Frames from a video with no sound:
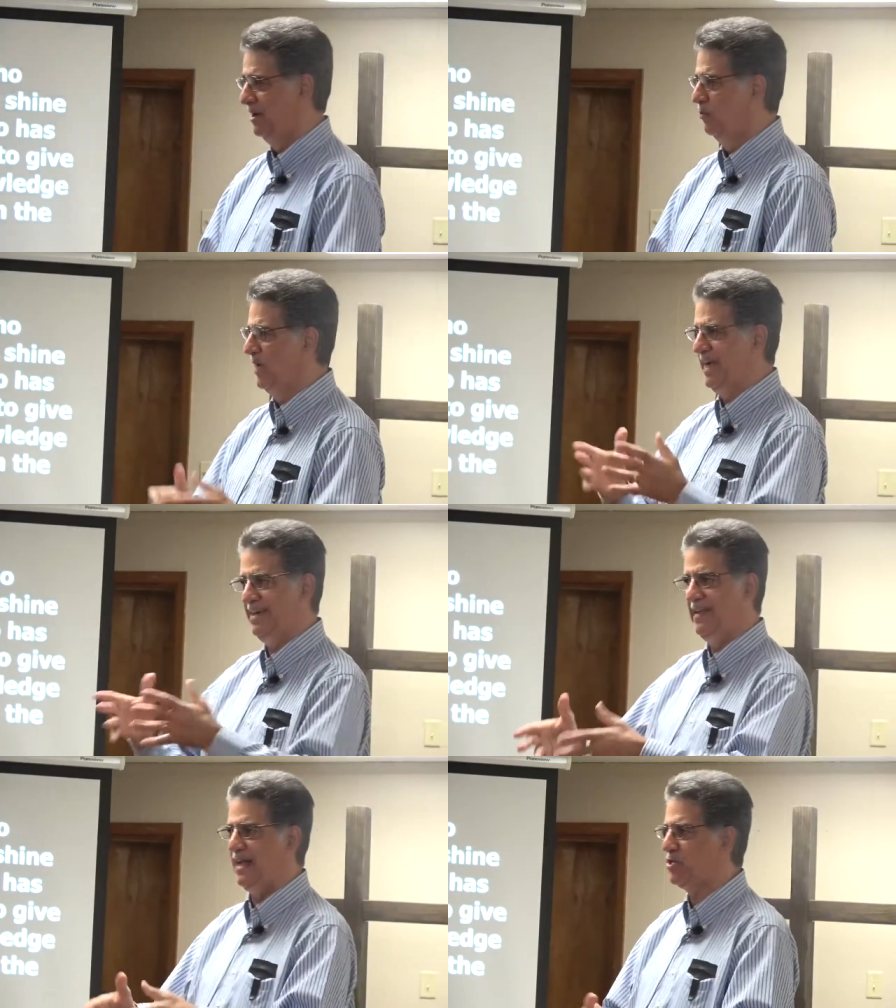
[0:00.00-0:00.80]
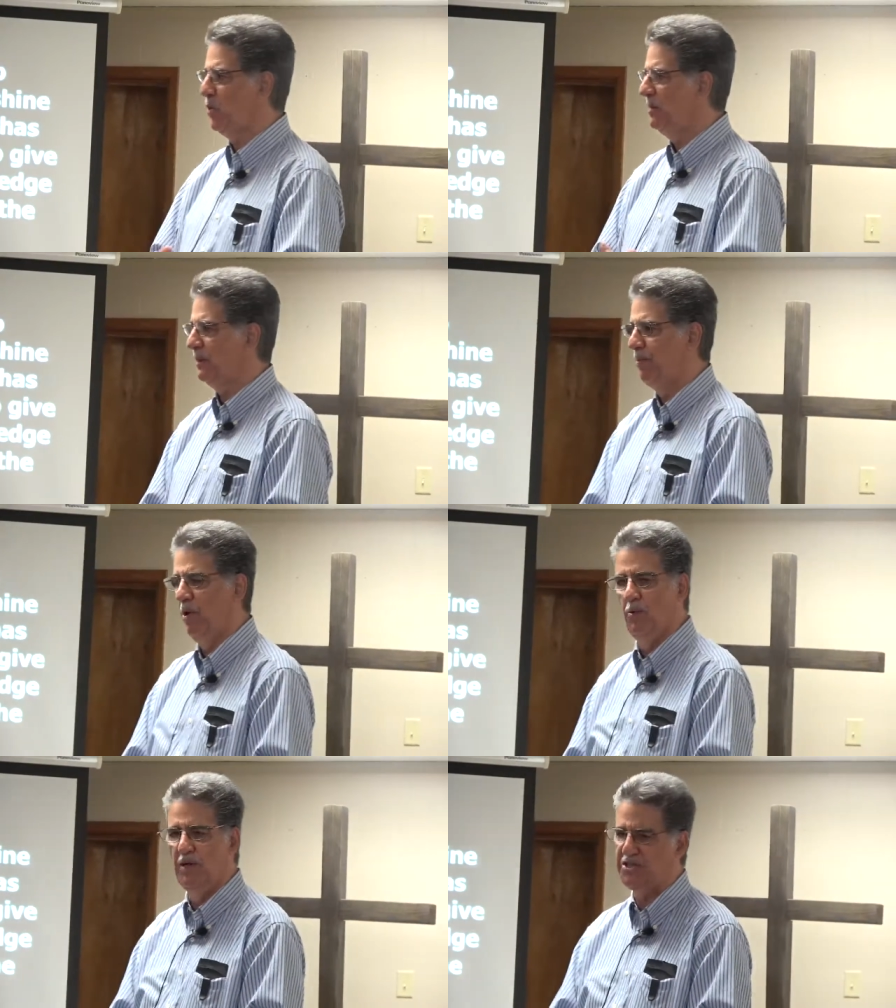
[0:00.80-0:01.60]
We get in that swimming
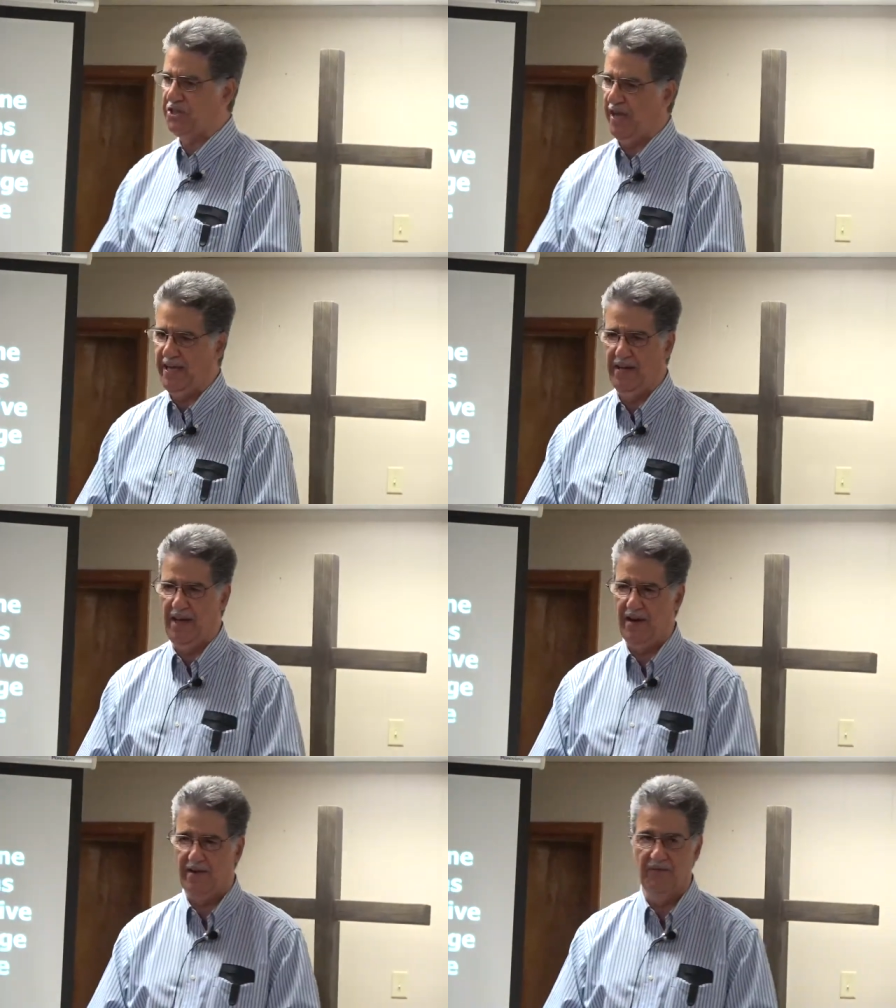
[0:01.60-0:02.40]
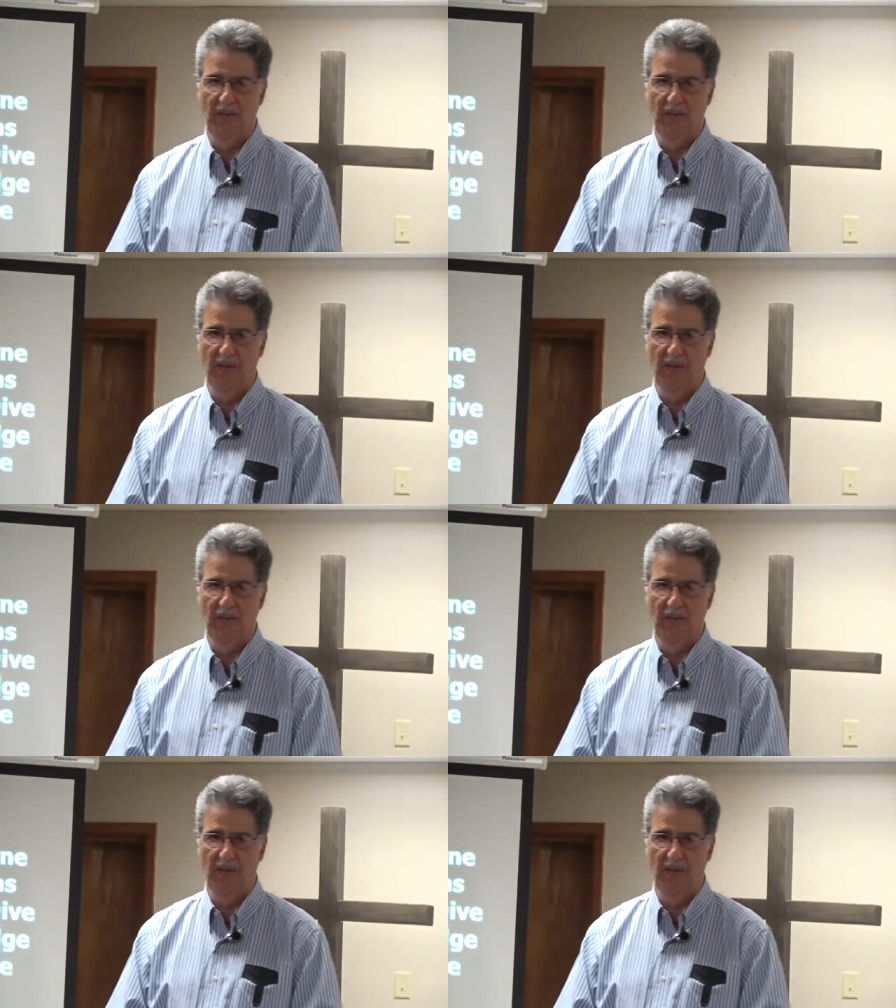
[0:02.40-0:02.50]
pool and we'd stay in there